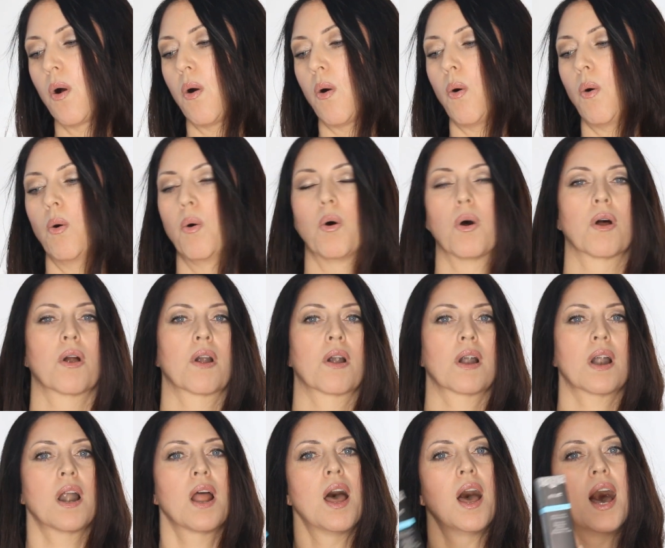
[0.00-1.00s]

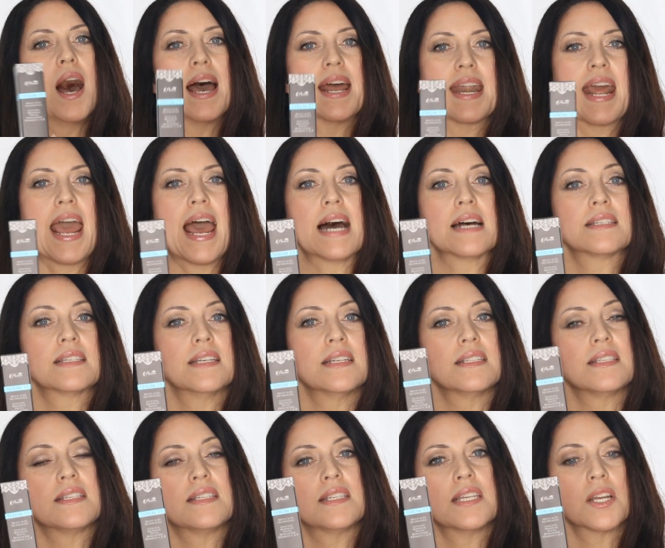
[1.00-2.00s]
or an acid
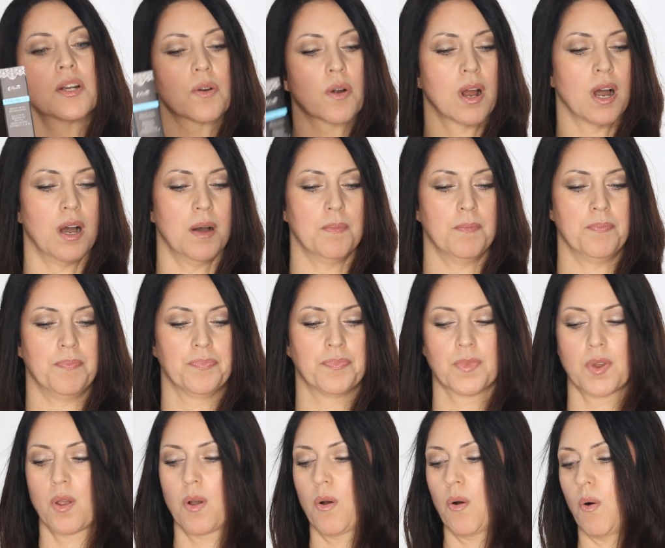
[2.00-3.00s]
serum
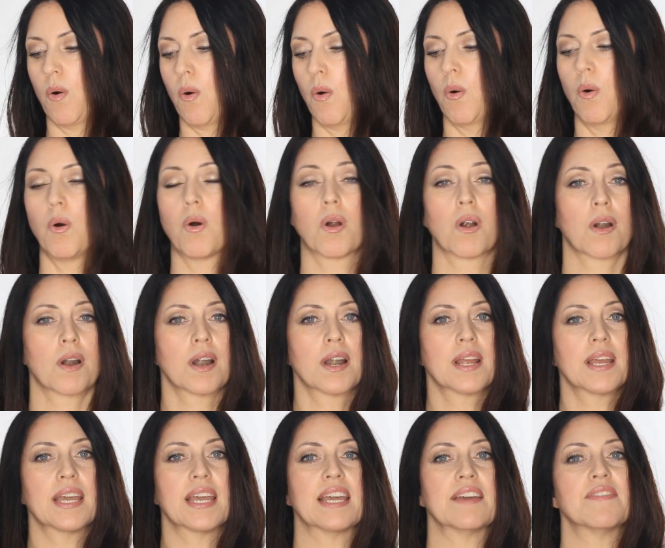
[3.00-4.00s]
or
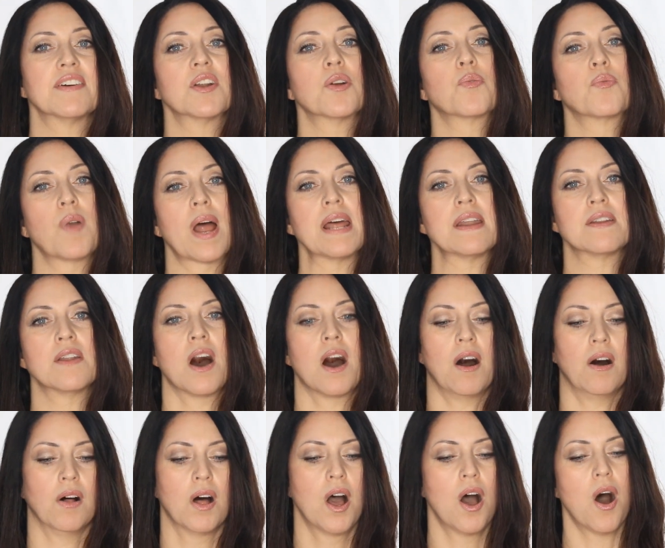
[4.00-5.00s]
even a
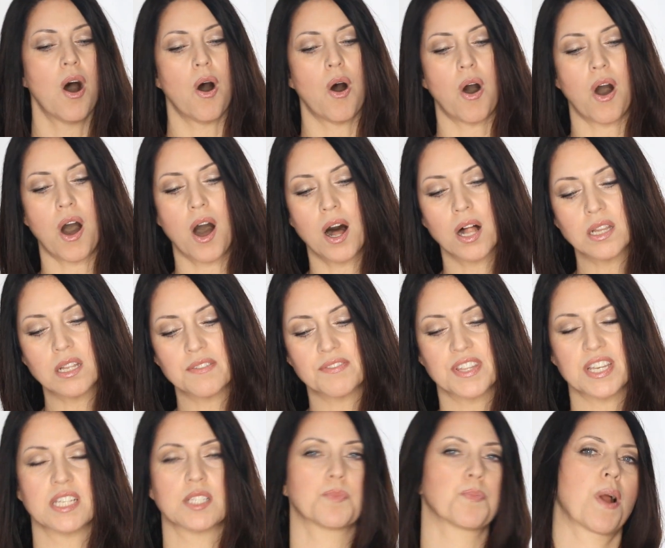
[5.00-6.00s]
retinol. All of
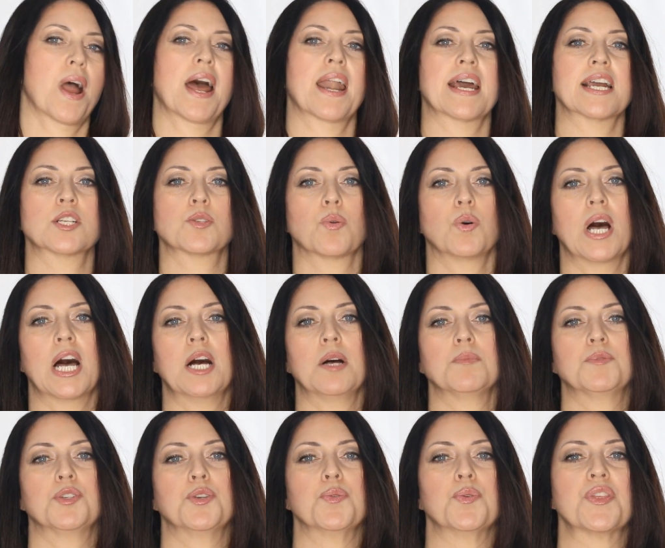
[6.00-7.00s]
these products will
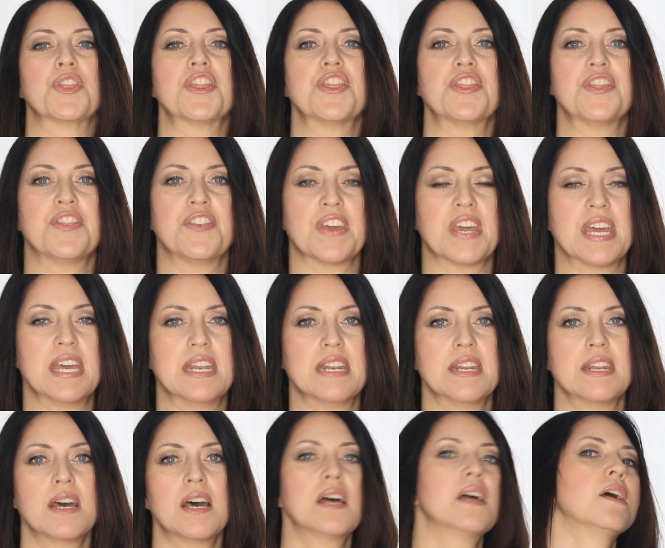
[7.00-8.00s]
help to
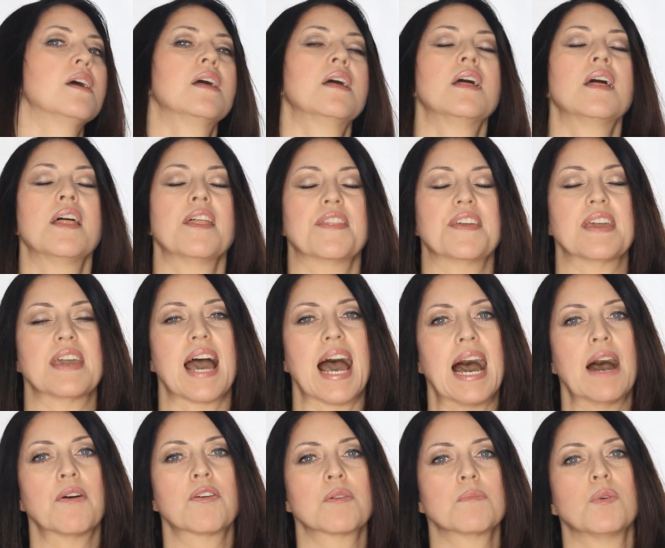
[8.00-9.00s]
thin the
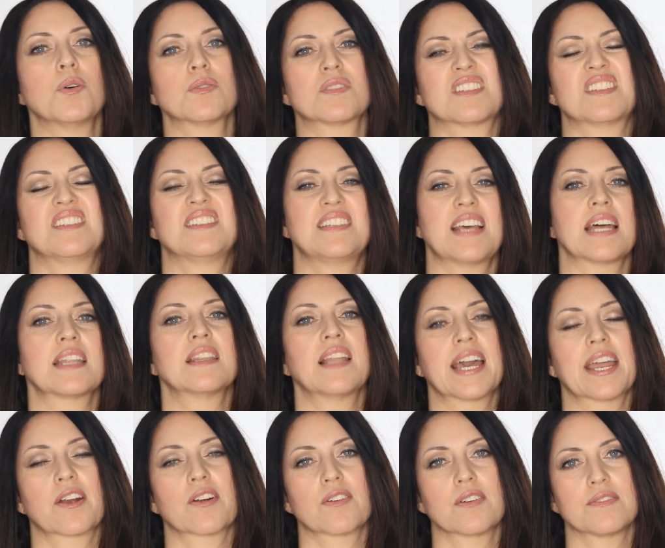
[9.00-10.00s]
outermost dead
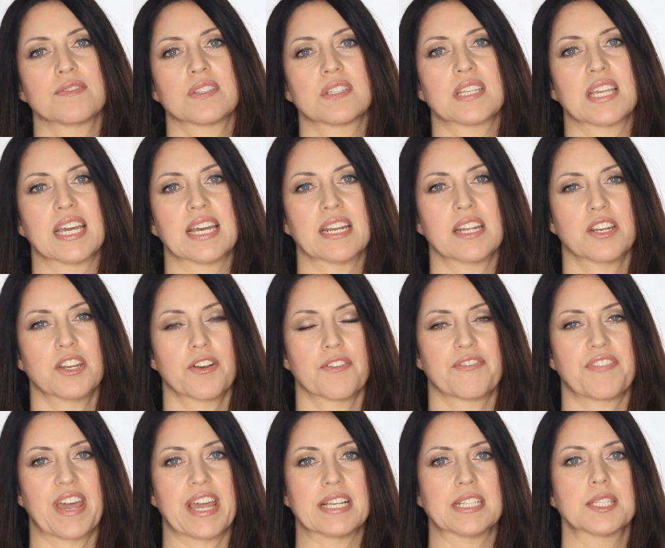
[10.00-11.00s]
layer of skin in your
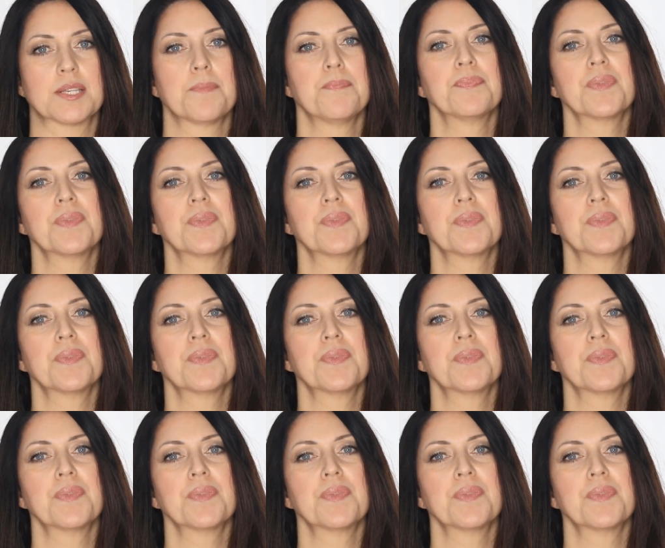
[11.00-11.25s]
face.